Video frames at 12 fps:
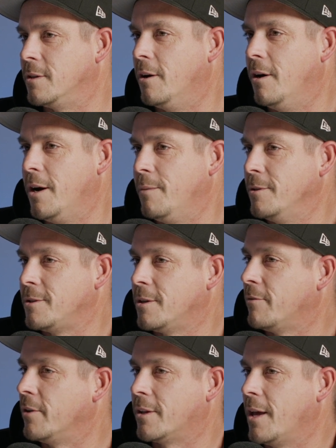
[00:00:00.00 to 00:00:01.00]
time and
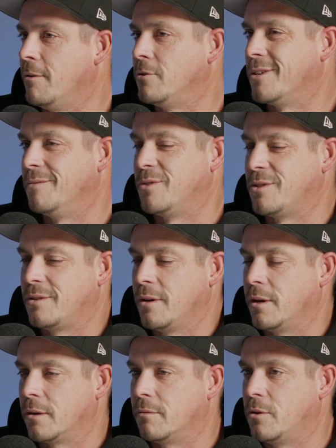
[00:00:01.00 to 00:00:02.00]
stuff like that, which I just
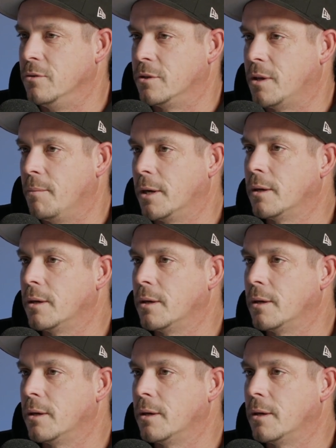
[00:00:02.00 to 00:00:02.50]
I couldn't stomach. And